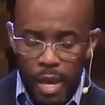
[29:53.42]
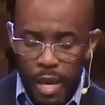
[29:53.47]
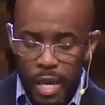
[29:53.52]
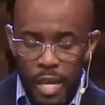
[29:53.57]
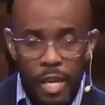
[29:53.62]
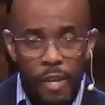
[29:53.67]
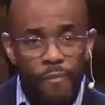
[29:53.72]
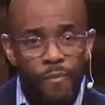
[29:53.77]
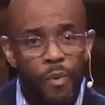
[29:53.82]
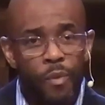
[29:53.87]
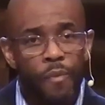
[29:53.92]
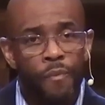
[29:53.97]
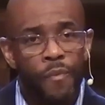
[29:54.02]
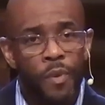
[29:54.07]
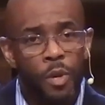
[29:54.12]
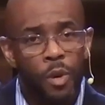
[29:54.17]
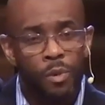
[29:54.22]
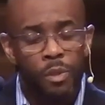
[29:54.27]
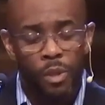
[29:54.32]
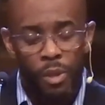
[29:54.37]
He had
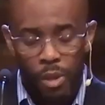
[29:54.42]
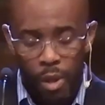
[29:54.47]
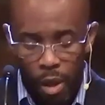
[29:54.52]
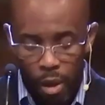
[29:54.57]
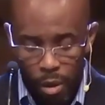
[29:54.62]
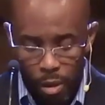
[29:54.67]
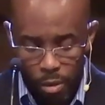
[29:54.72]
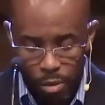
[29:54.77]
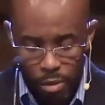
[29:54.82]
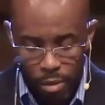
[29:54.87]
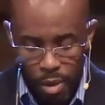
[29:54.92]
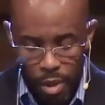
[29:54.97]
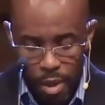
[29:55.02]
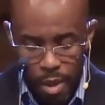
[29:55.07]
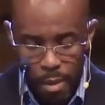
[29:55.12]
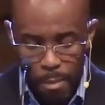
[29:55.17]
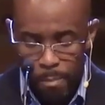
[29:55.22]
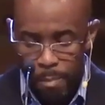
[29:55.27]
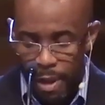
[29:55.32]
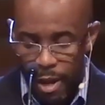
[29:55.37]
fulfilled the law
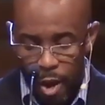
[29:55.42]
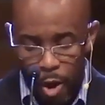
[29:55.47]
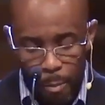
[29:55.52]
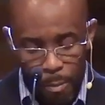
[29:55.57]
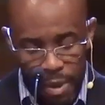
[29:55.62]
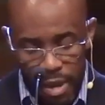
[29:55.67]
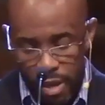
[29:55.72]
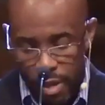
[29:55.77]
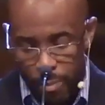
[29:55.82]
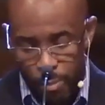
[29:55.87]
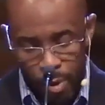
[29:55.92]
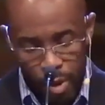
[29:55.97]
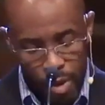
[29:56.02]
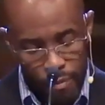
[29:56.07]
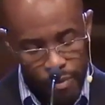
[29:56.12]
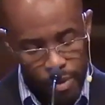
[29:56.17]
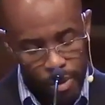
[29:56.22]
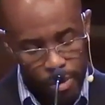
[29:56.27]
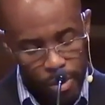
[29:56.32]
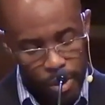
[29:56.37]
by obeying it
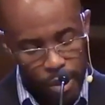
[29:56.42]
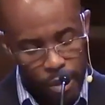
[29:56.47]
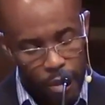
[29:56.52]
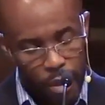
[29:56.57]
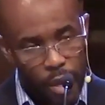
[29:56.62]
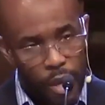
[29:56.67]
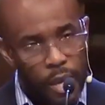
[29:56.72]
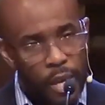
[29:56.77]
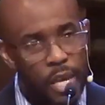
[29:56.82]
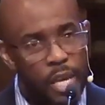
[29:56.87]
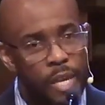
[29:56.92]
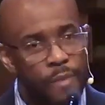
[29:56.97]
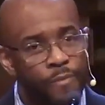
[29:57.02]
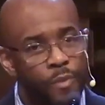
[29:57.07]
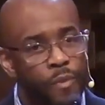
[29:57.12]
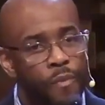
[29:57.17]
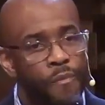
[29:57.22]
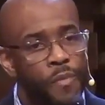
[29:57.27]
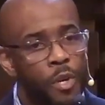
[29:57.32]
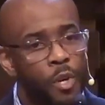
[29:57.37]
perfectly. He had
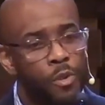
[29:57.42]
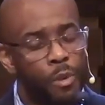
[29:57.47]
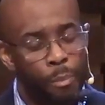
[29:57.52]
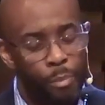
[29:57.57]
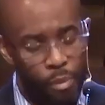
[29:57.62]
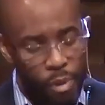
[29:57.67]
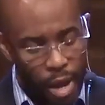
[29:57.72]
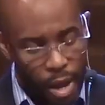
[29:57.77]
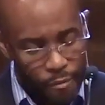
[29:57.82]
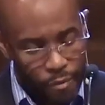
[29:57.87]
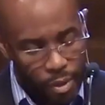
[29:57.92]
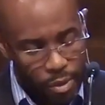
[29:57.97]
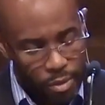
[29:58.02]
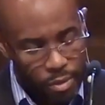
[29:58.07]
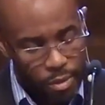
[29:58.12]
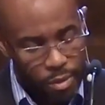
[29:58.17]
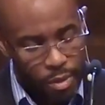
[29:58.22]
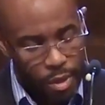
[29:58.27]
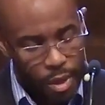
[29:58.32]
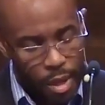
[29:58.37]
fulfilled the
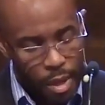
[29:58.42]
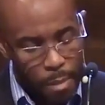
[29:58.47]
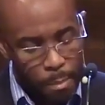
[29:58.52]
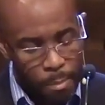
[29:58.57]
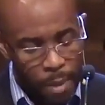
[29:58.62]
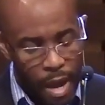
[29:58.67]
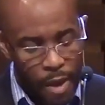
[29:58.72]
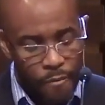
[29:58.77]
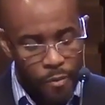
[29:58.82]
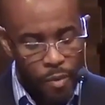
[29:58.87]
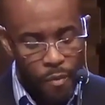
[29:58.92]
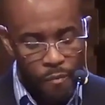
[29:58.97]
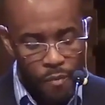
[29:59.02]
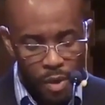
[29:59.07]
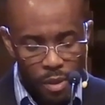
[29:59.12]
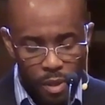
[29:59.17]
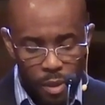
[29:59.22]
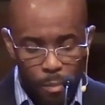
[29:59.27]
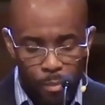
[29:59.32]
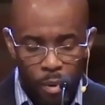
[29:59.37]
prophets by
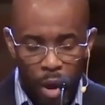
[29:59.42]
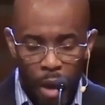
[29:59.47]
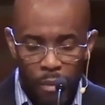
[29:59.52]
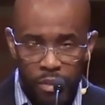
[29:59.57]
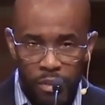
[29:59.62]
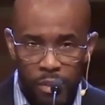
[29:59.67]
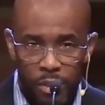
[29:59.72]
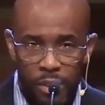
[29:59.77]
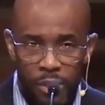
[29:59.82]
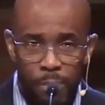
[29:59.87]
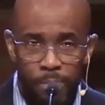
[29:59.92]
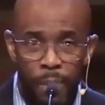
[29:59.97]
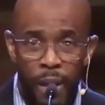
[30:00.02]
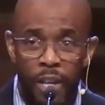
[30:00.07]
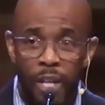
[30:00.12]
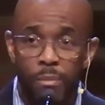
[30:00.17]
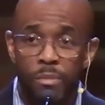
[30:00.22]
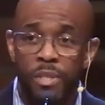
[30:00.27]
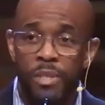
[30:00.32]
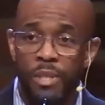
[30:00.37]
fulfilling prophecies
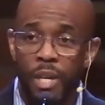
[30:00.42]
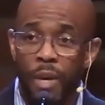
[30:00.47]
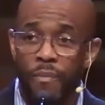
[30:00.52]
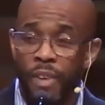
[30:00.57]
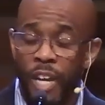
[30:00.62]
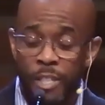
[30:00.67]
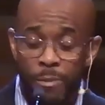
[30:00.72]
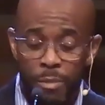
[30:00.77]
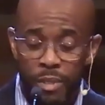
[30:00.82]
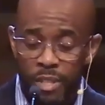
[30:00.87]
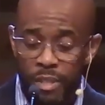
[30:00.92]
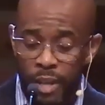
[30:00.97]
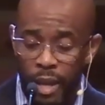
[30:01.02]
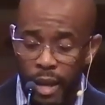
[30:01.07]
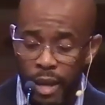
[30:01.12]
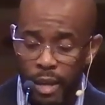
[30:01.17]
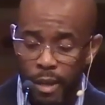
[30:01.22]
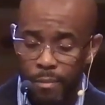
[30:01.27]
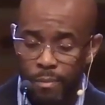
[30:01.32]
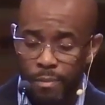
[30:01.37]
about himself as
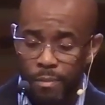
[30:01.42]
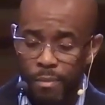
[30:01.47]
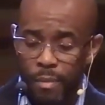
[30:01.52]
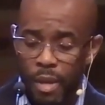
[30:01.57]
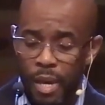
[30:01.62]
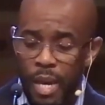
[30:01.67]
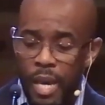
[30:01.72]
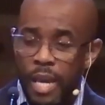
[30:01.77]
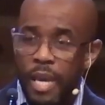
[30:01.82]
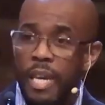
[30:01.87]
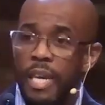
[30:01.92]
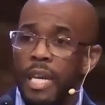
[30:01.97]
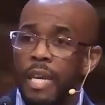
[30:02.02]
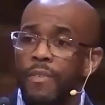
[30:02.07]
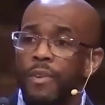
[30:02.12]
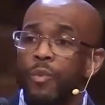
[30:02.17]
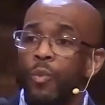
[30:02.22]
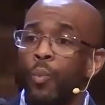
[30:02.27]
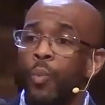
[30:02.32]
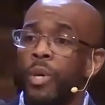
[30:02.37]
Messiah. He
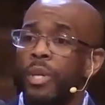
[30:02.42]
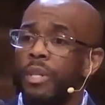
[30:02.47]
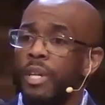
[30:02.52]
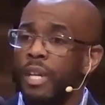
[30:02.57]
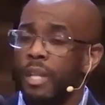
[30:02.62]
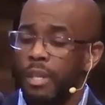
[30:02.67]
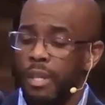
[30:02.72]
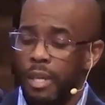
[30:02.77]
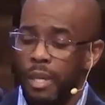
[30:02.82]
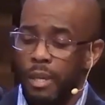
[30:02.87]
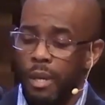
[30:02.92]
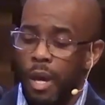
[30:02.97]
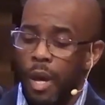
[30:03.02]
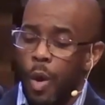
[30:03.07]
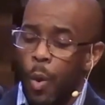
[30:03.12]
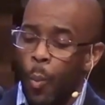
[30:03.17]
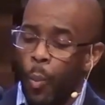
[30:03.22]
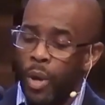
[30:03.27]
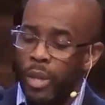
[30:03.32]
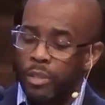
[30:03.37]
even willingly
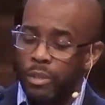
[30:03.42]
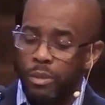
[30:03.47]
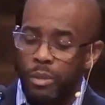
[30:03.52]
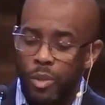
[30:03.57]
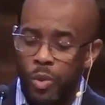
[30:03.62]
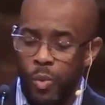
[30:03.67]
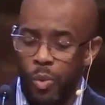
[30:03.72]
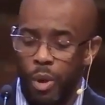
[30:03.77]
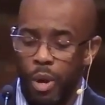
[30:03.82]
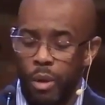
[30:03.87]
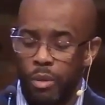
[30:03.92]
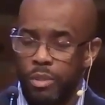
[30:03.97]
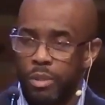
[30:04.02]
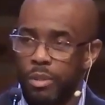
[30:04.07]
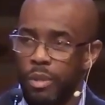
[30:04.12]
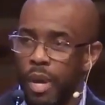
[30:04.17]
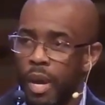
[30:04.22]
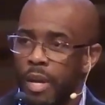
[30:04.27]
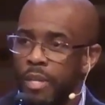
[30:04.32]
went to the cross